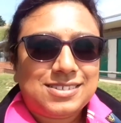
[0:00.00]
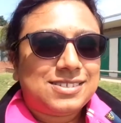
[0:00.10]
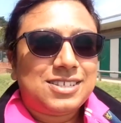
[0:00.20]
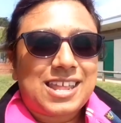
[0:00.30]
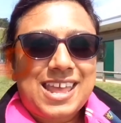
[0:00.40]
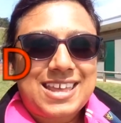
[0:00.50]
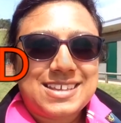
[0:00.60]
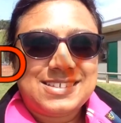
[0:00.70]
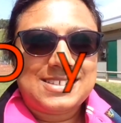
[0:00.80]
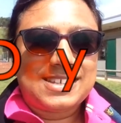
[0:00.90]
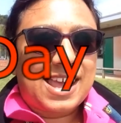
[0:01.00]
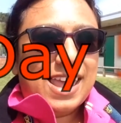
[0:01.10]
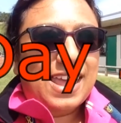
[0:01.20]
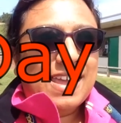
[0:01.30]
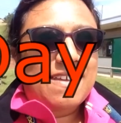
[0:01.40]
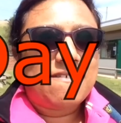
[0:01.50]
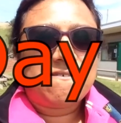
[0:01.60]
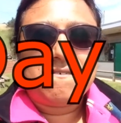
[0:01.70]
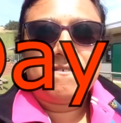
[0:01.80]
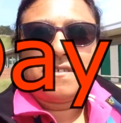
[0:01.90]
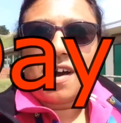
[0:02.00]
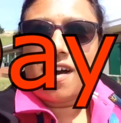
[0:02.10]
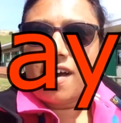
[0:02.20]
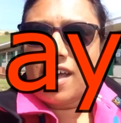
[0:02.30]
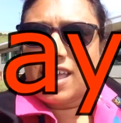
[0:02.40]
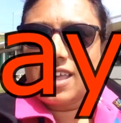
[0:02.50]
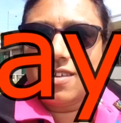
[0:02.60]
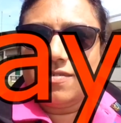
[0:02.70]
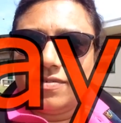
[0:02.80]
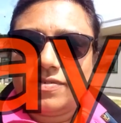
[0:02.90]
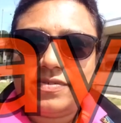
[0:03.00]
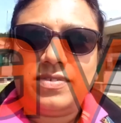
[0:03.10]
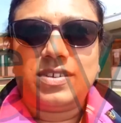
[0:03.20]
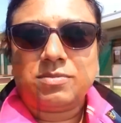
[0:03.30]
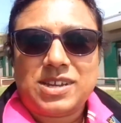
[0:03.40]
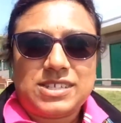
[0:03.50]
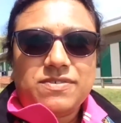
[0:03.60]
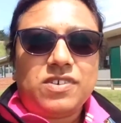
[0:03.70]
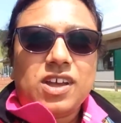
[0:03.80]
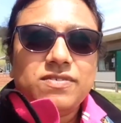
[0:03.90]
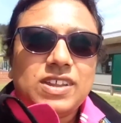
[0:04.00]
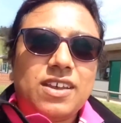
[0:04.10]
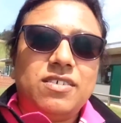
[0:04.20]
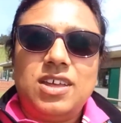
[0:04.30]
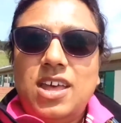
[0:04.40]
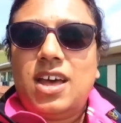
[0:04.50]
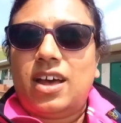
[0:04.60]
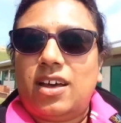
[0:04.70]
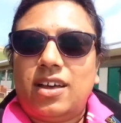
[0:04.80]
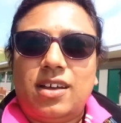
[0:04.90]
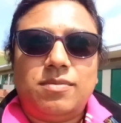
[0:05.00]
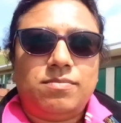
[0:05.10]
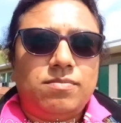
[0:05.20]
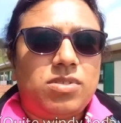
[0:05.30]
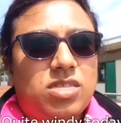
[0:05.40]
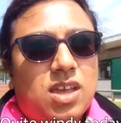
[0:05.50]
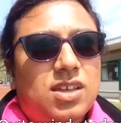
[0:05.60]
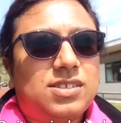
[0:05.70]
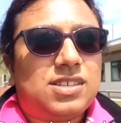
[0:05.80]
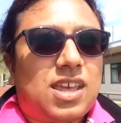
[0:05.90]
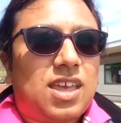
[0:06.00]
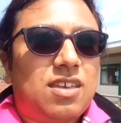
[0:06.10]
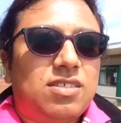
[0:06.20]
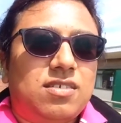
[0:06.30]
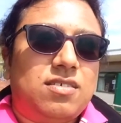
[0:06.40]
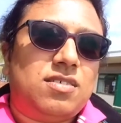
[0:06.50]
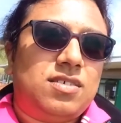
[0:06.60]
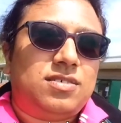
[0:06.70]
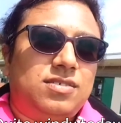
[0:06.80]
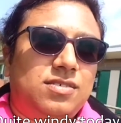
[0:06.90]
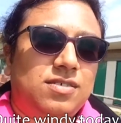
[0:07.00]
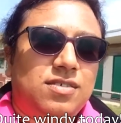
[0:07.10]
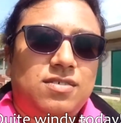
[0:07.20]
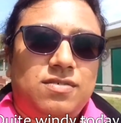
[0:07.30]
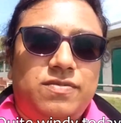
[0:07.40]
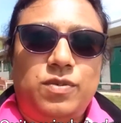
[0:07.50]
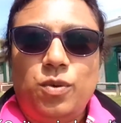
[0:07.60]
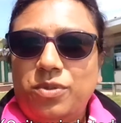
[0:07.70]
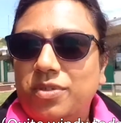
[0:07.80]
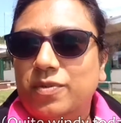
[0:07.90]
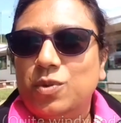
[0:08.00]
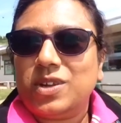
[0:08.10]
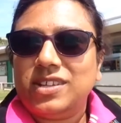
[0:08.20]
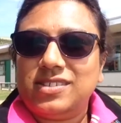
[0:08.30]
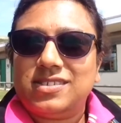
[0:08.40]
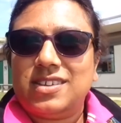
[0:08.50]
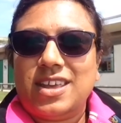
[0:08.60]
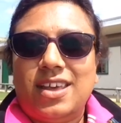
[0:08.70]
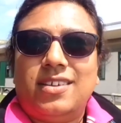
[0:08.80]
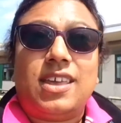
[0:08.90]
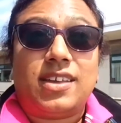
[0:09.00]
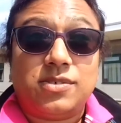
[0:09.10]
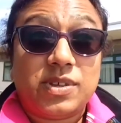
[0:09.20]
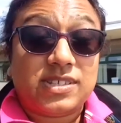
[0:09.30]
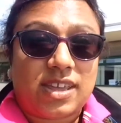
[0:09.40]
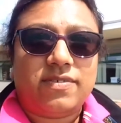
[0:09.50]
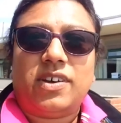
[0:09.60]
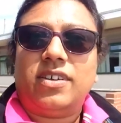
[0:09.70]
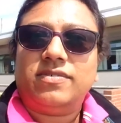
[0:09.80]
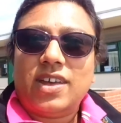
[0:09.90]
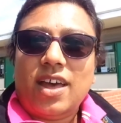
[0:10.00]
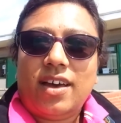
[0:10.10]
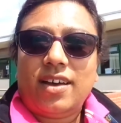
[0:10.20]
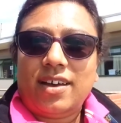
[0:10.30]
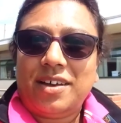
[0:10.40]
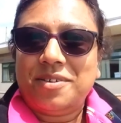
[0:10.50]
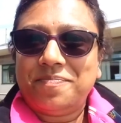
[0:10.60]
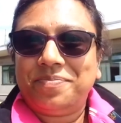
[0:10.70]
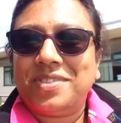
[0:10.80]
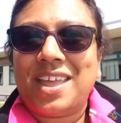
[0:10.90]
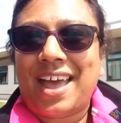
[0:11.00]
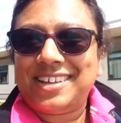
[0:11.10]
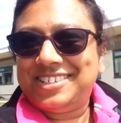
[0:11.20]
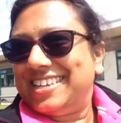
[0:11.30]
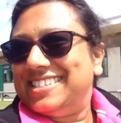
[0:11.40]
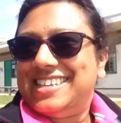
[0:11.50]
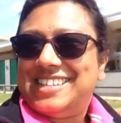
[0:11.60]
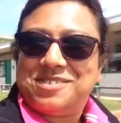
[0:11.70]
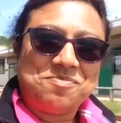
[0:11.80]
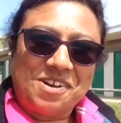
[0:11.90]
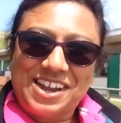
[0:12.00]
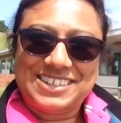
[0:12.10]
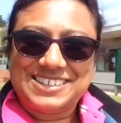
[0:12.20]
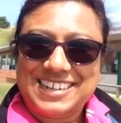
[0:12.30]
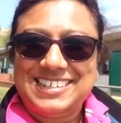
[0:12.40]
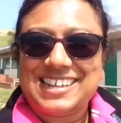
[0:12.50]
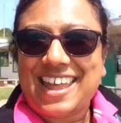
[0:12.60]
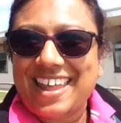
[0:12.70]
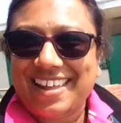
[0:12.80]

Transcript: Today is day five. My day five now. Thursday, the 4th of August. Yeah, so it's day five. As you can see, it's a bright sunny day,